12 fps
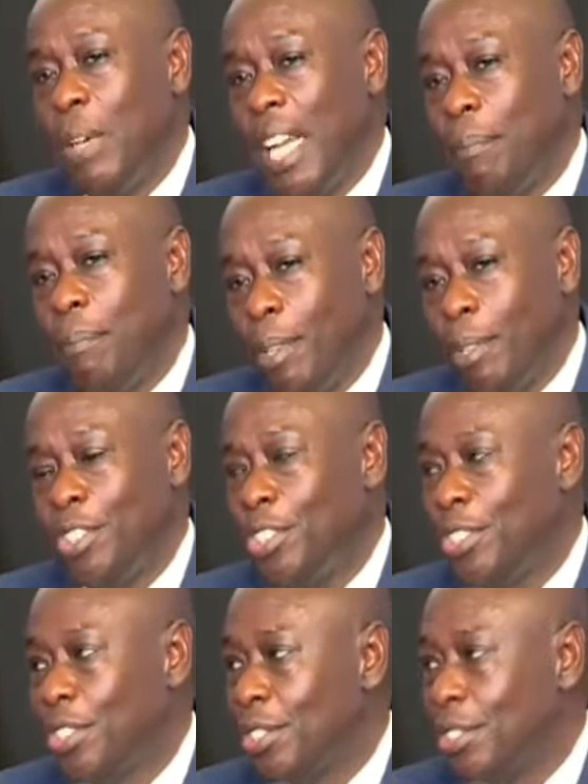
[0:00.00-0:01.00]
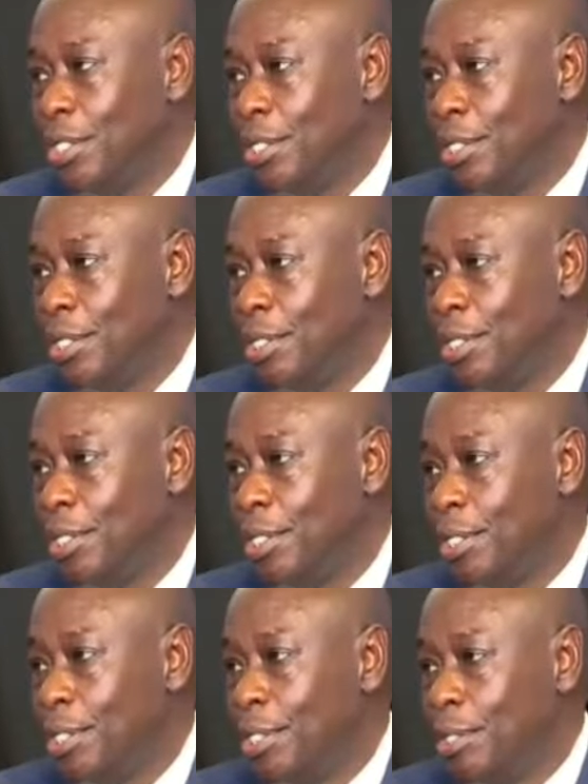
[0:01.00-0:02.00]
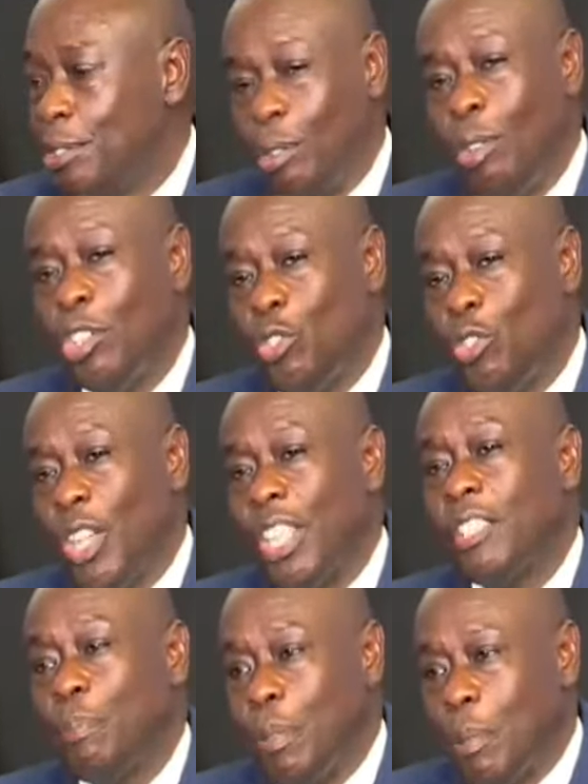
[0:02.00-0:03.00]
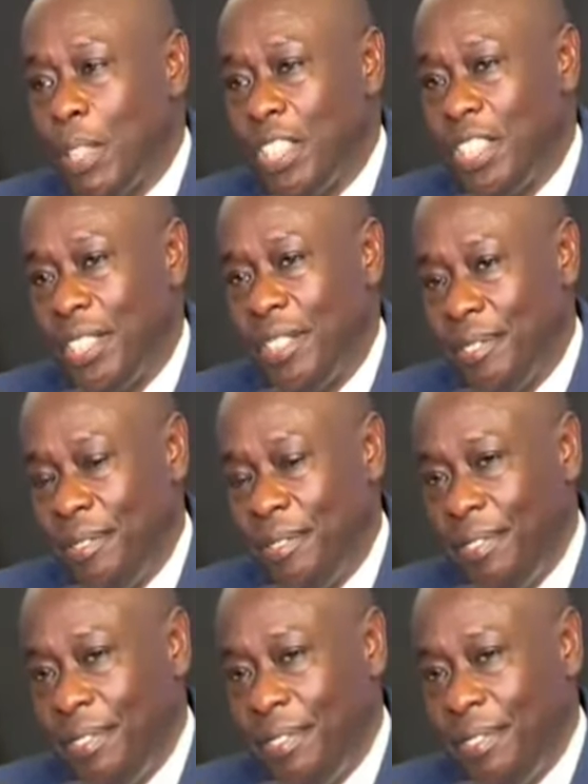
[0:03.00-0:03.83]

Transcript: to buy plots, to construct property,